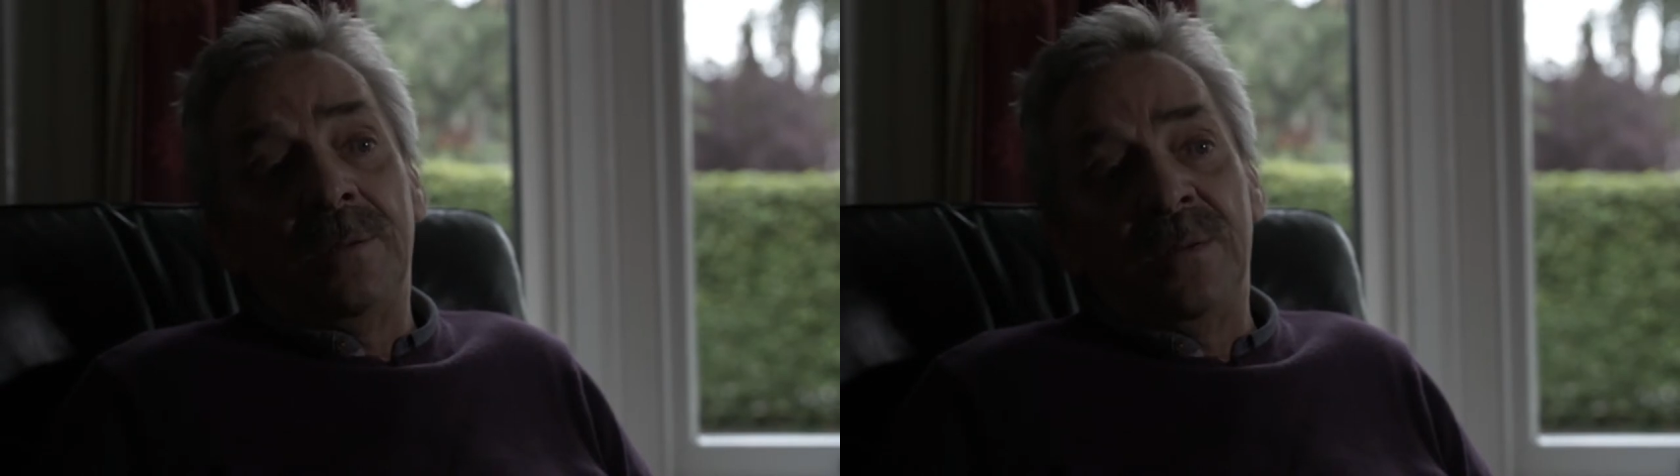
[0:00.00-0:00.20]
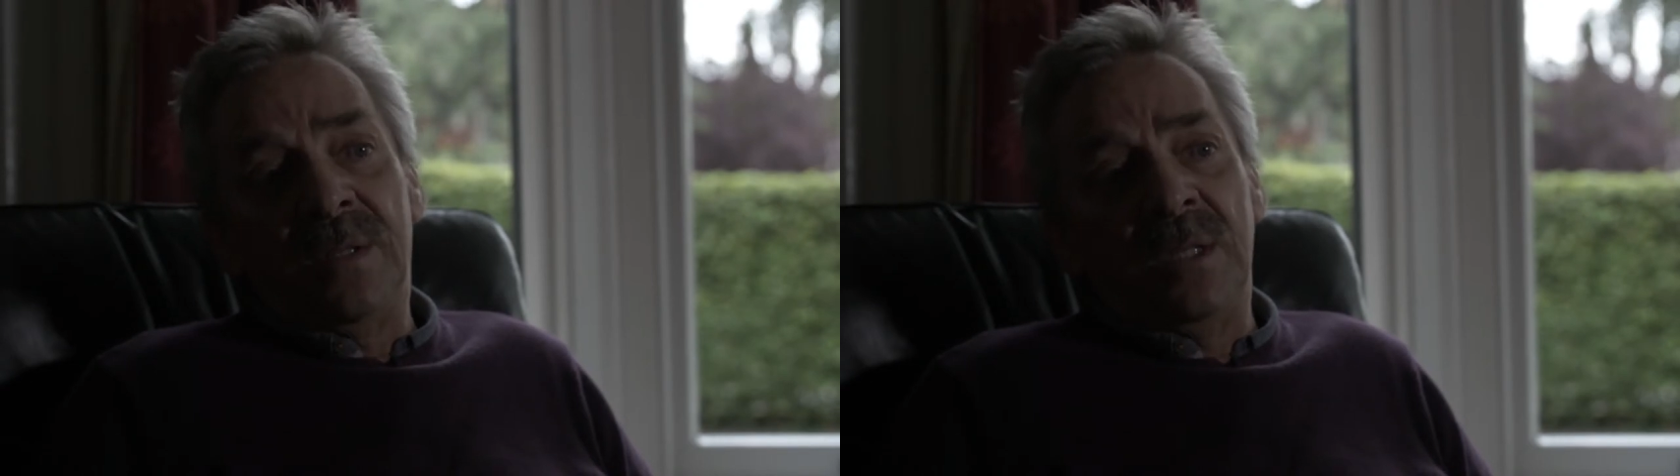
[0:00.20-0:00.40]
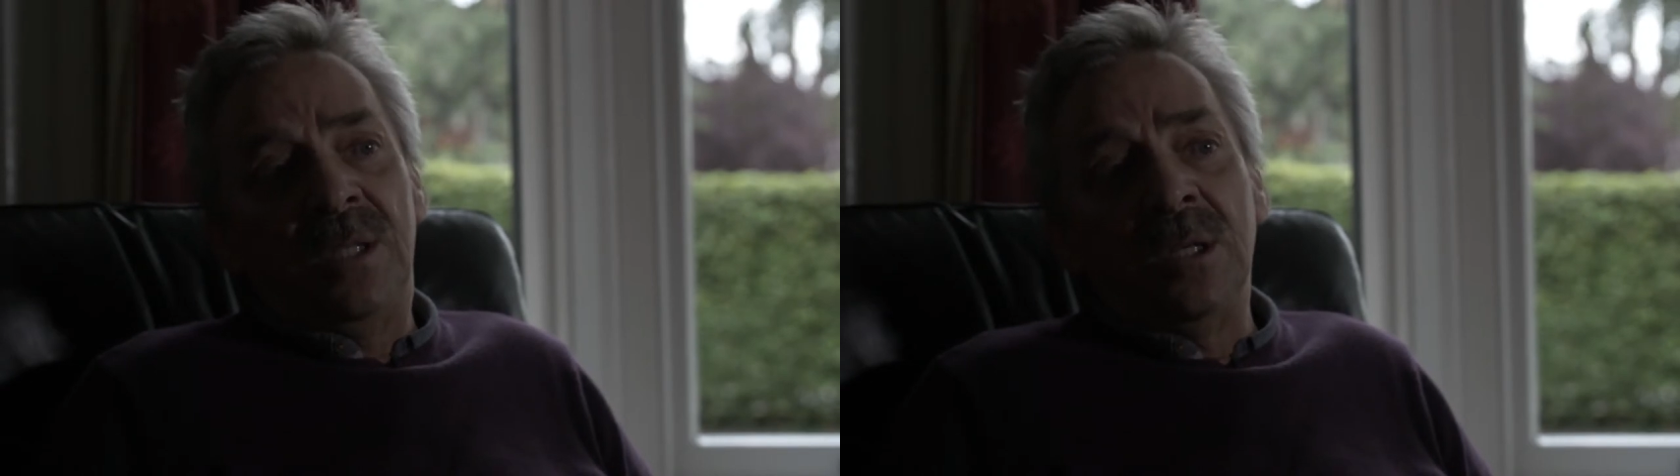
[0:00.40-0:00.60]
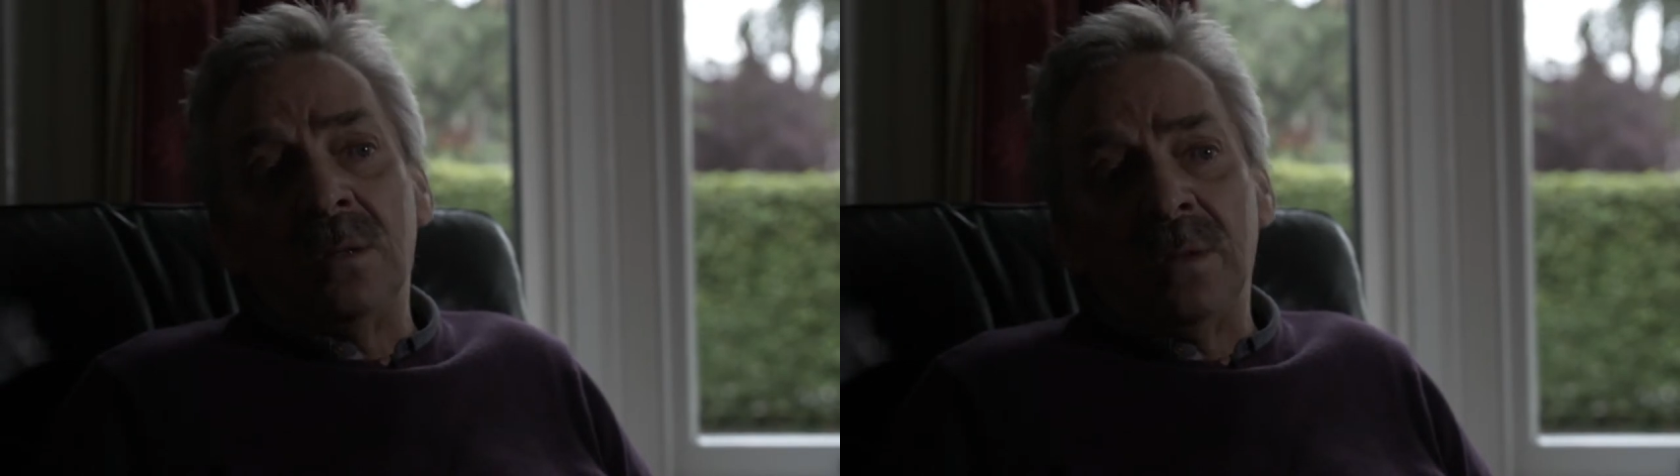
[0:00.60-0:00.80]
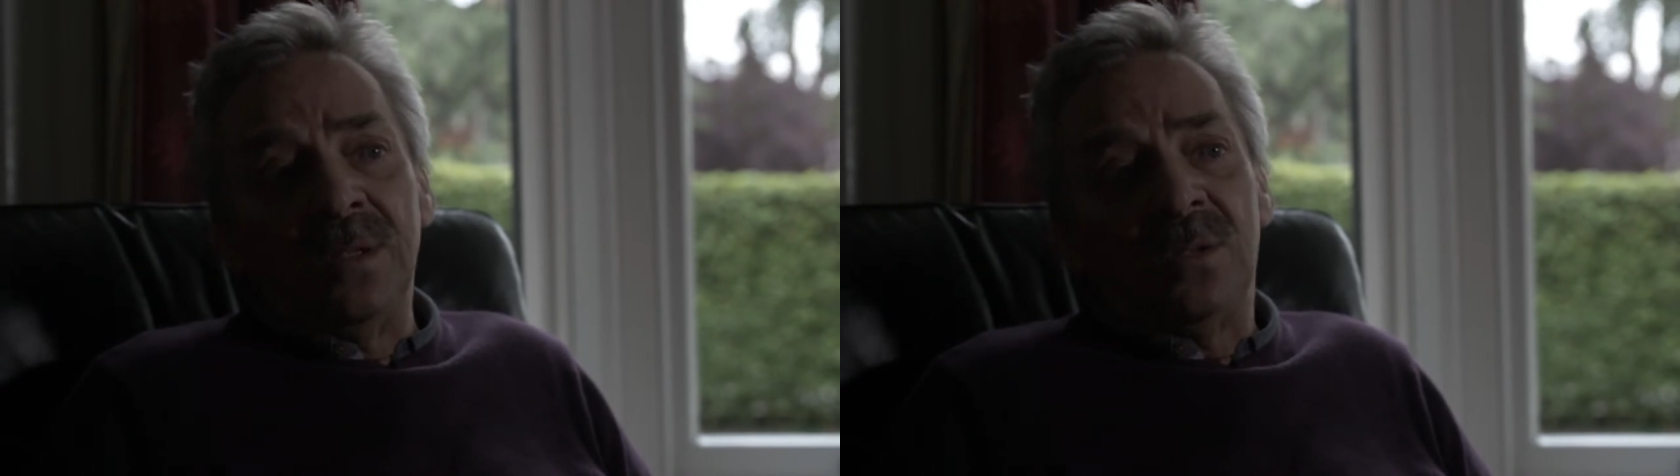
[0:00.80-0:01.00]
and say, no,
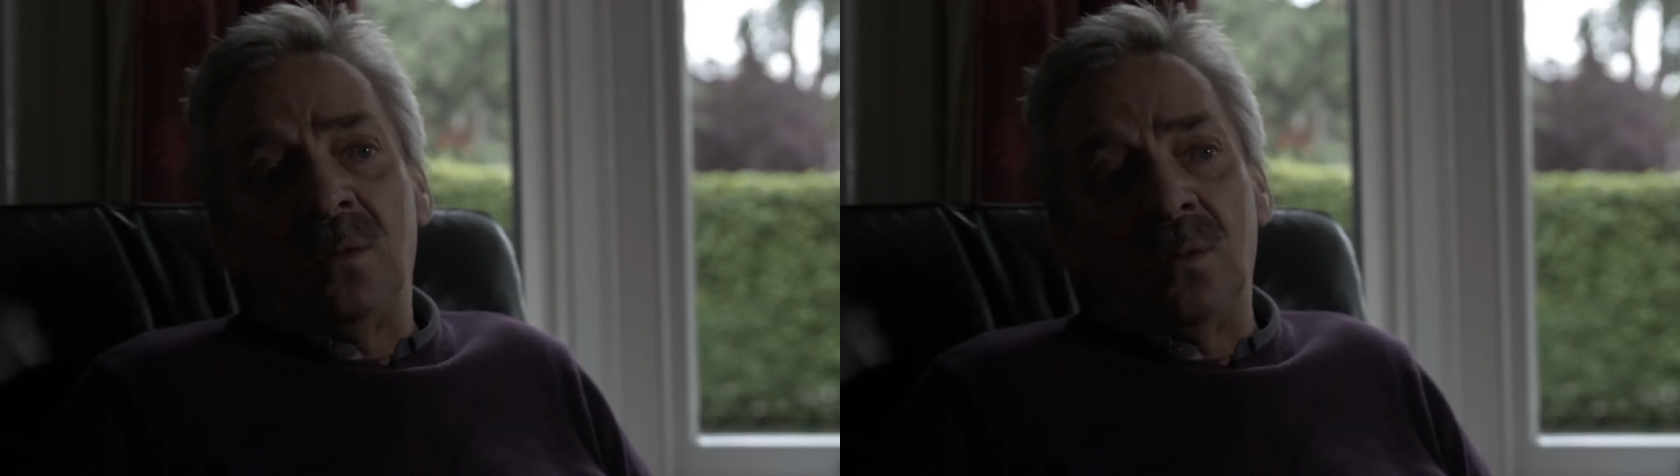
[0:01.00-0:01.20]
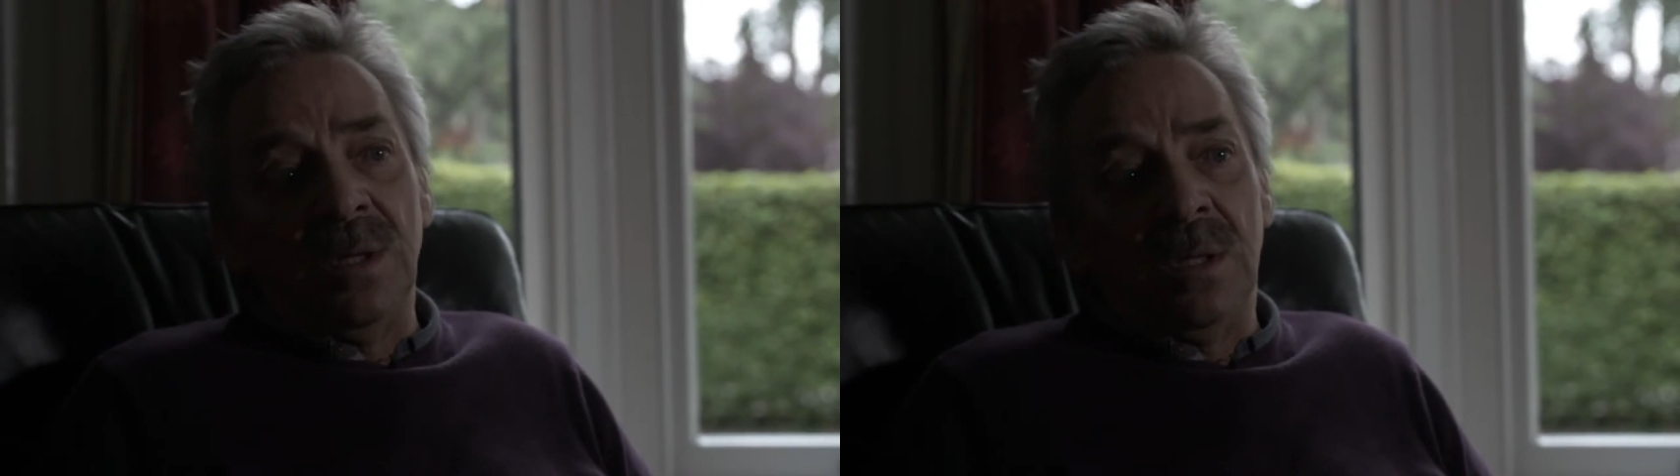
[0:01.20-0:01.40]
that's not what you're